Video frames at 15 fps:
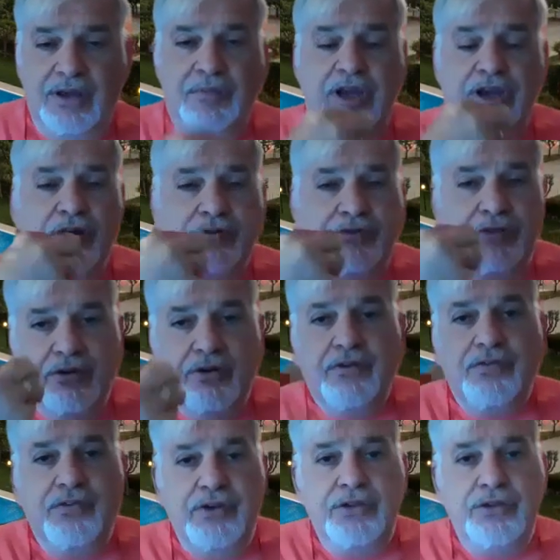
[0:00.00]
Because in
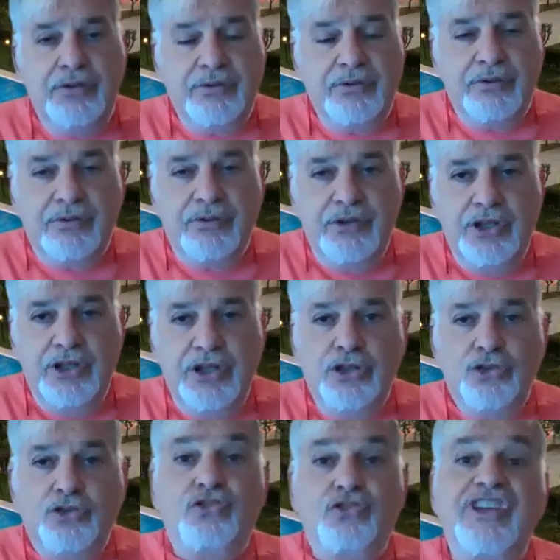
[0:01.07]
order for you
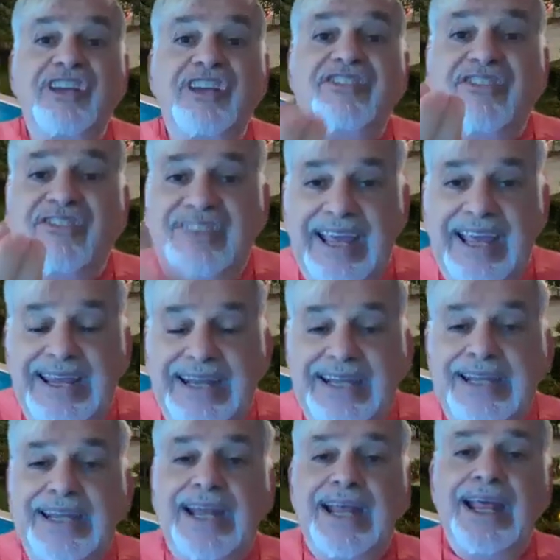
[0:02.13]
to
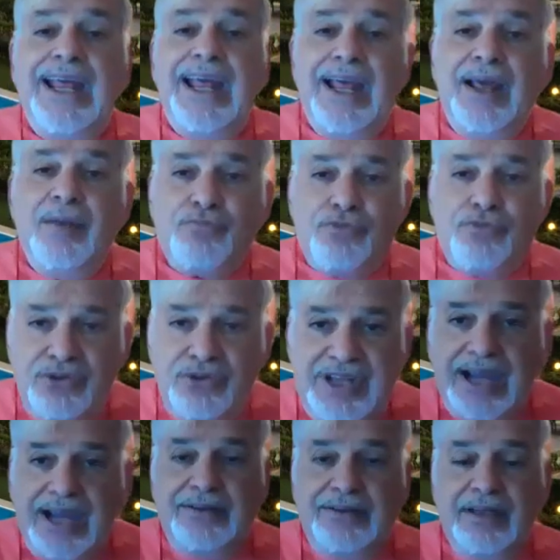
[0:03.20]
sustain
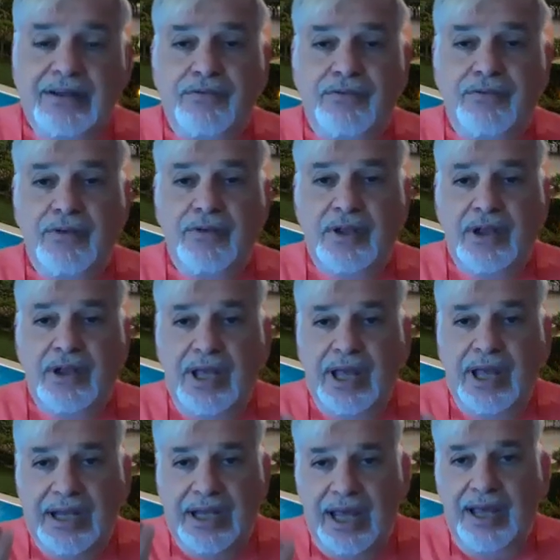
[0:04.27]
productive
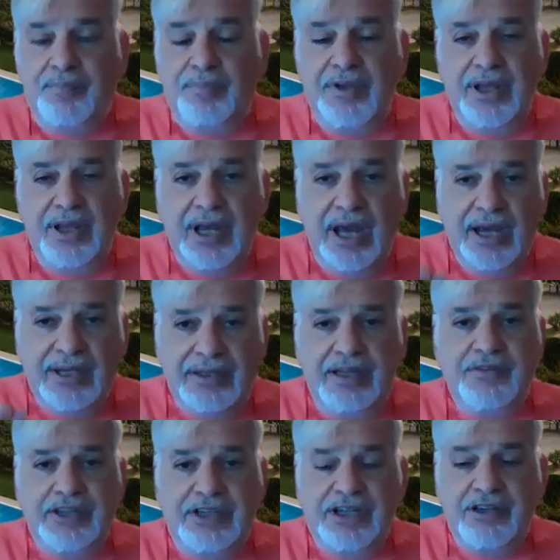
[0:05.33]
and happy
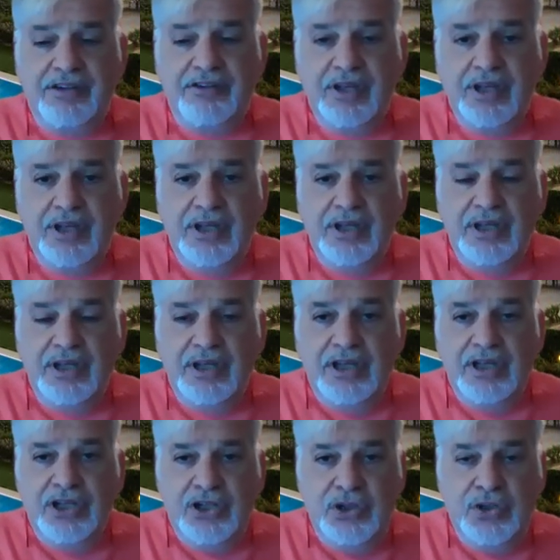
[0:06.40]
activities,
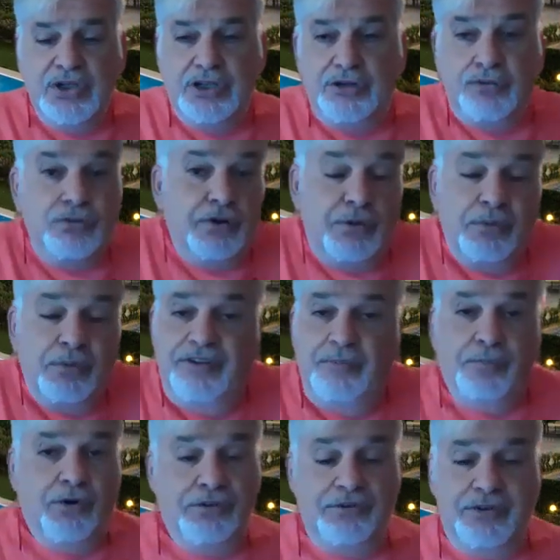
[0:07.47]
you need to know what's
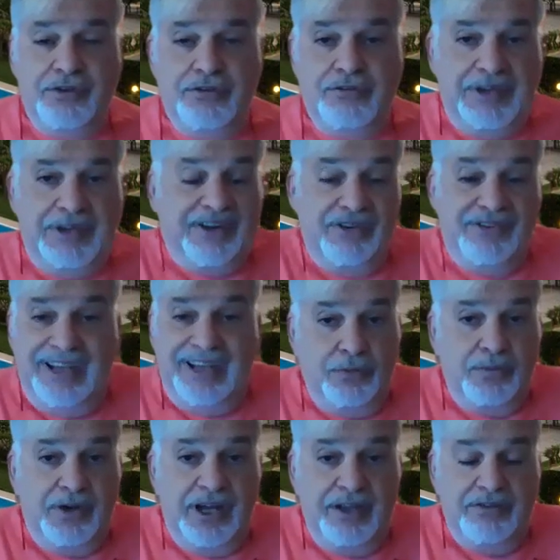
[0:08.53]
important, because
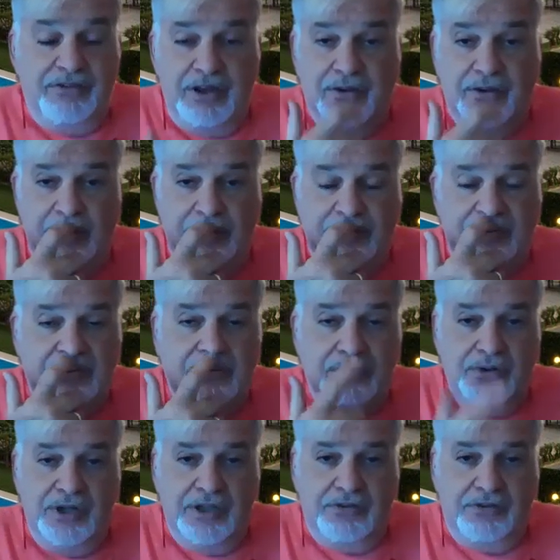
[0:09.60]
otherwise you're going to
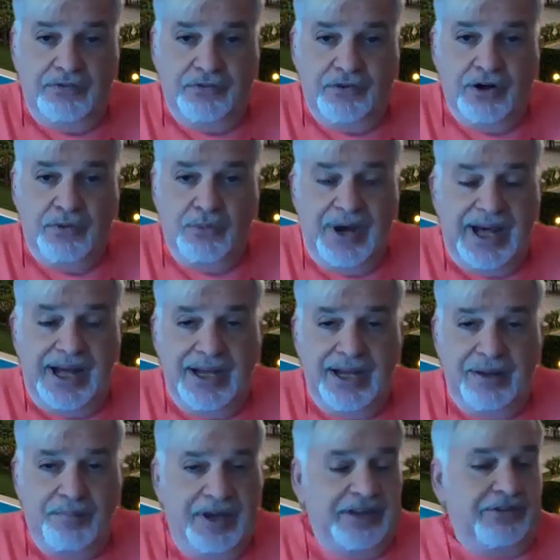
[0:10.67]
do it for a
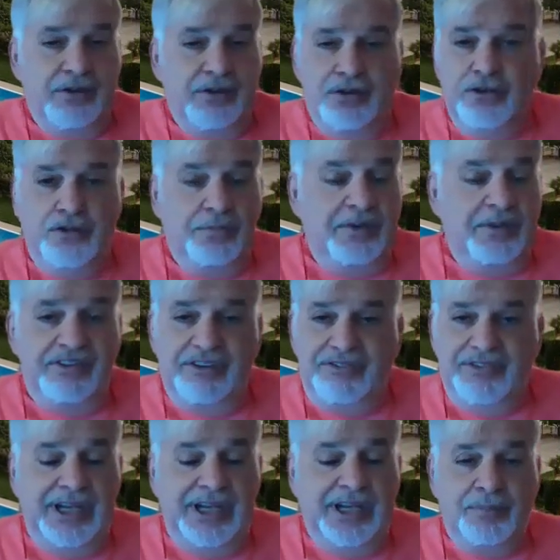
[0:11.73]
while, but it's not going to be
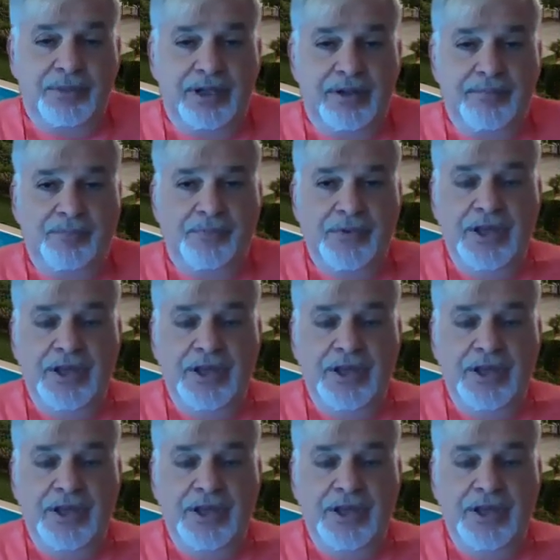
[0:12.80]
sustainable.